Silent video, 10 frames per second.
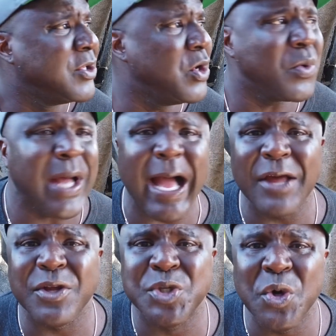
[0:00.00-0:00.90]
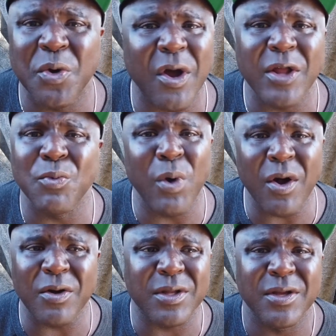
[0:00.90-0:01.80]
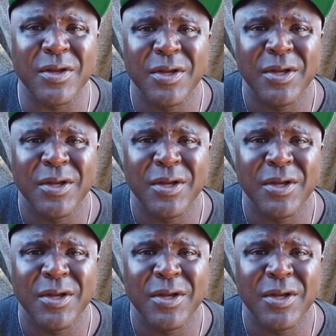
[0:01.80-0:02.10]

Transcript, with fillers: You guys are doing all the work.